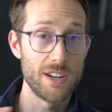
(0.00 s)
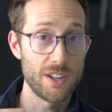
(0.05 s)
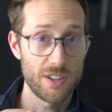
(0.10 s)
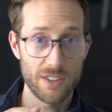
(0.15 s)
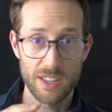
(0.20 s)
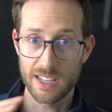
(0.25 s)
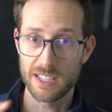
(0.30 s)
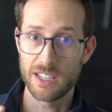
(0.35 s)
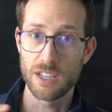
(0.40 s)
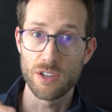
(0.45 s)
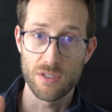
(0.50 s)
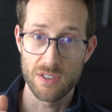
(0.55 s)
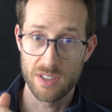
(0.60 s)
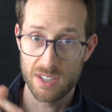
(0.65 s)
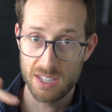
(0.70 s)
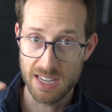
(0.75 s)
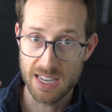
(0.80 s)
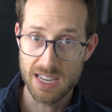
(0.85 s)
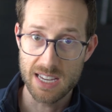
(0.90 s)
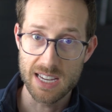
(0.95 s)
and you can, like I say, you can
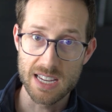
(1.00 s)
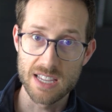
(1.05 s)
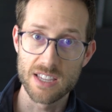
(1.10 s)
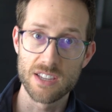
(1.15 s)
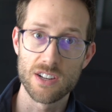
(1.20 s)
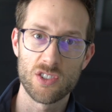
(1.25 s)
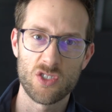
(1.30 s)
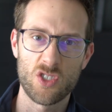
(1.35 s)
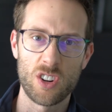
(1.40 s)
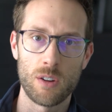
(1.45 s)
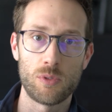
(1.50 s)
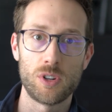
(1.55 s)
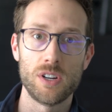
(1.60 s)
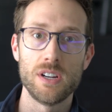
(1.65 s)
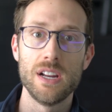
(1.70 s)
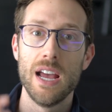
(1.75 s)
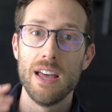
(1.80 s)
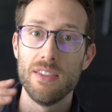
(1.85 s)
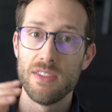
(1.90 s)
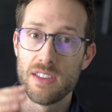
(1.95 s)
see in the
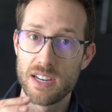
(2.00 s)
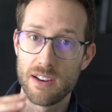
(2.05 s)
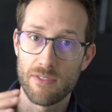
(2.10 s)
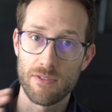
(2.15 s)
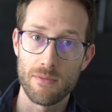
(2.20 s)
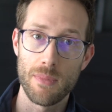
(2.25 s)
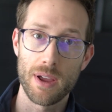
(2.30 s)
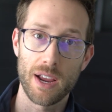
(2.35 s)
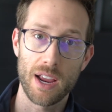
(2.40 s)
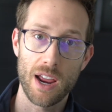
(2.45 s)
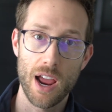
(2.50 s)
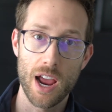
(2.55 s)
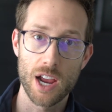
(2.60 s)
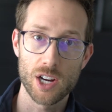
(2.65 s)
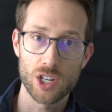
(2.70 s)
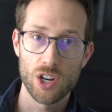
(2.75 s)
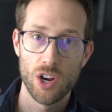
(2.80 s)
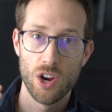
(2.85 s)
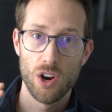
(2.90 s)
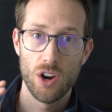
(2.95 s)
description the different mega
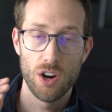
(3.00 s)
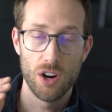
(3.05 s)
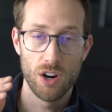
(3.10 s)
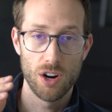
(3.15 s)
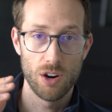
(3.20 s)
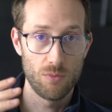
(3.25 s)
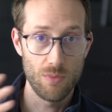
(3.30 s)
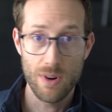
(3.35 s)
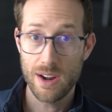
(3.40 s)
hash uh,